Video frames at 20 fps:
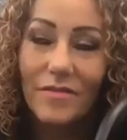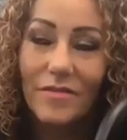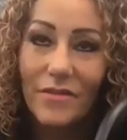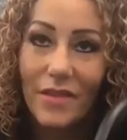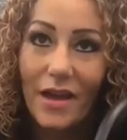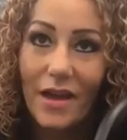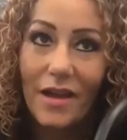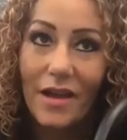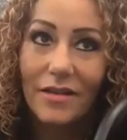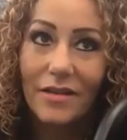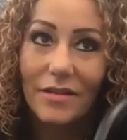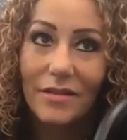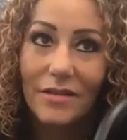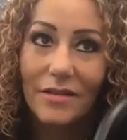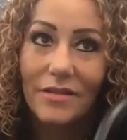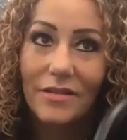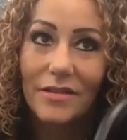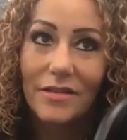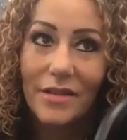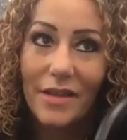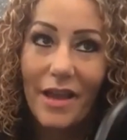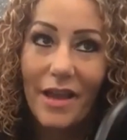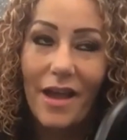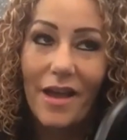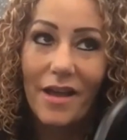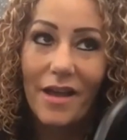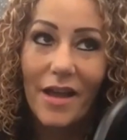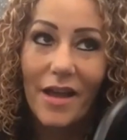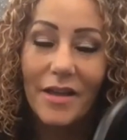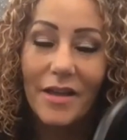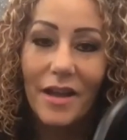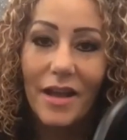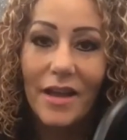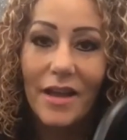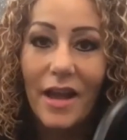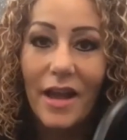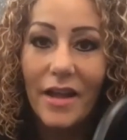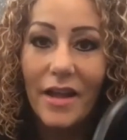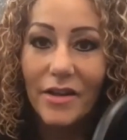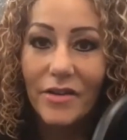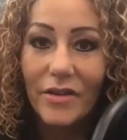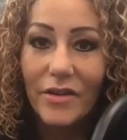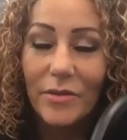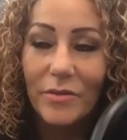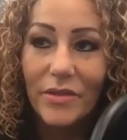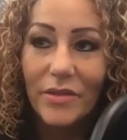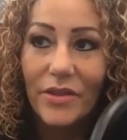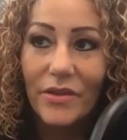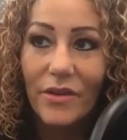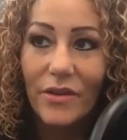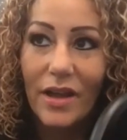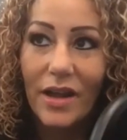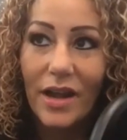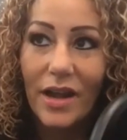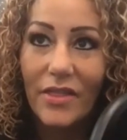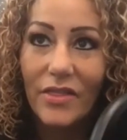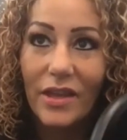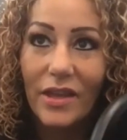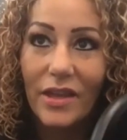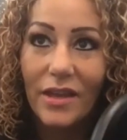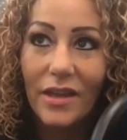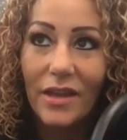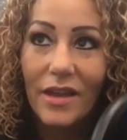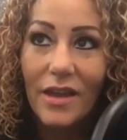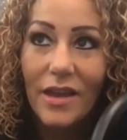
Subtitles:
that. Yeah. I agree with you. And I think